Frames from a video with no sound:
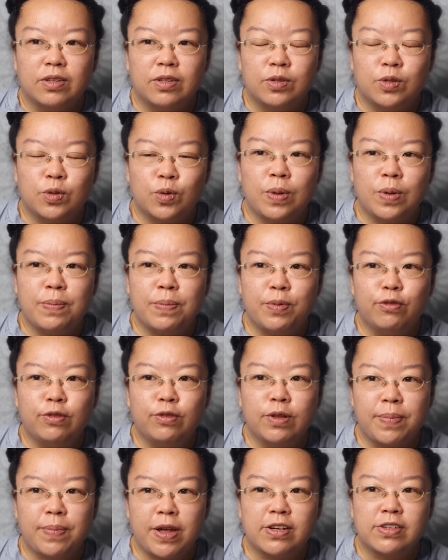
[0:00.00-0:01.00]

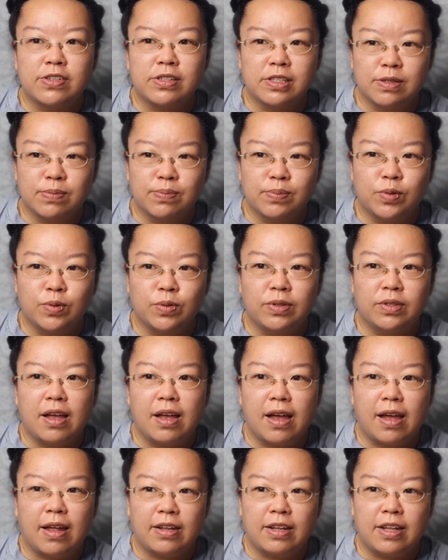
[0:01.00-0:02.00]
the patient's mood
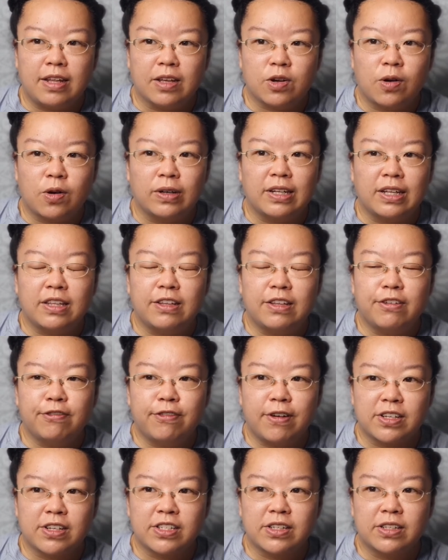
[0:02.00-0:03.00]
and cognitive
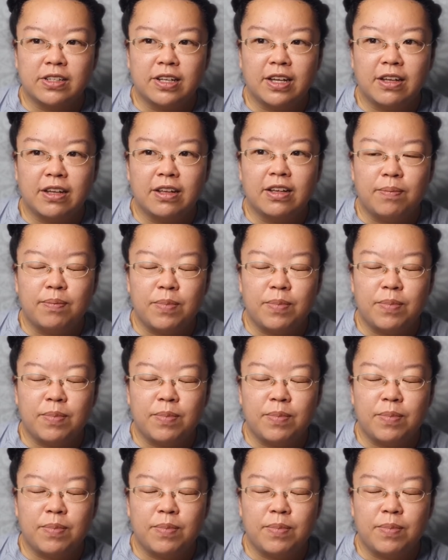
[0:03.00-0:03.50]
functioning